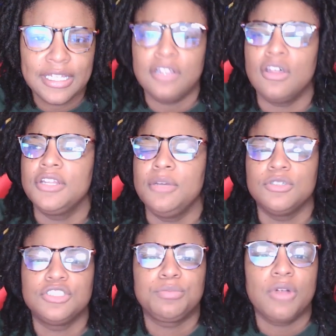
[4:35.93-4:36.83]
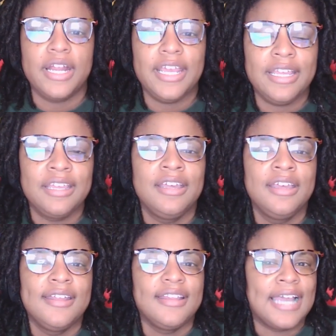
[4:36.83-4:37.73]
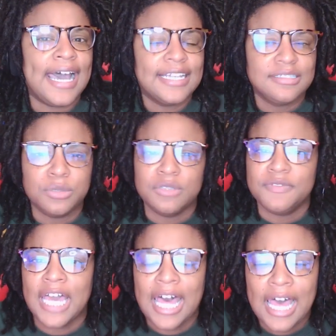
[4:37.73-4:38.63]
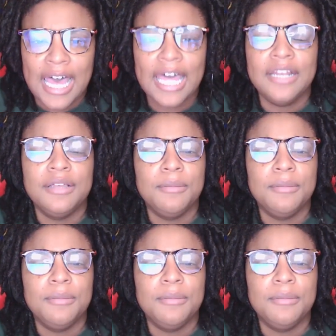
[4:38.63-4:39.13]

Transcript: They thought they were spreading the gospel of God,